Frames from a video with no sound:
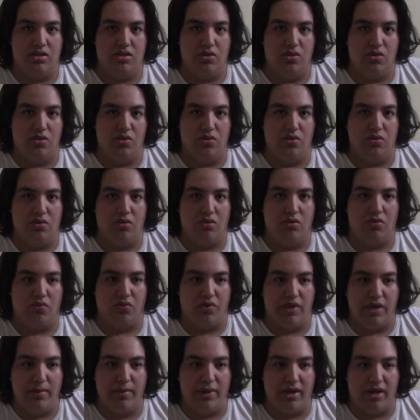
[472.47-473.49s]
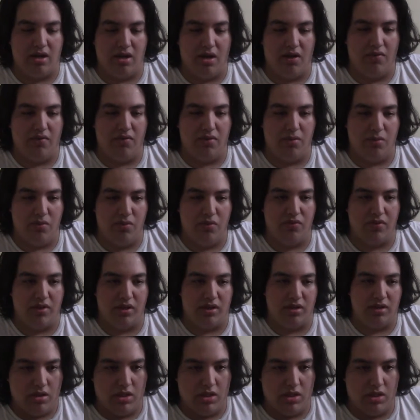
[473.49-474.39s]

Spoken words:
new remake of the movie,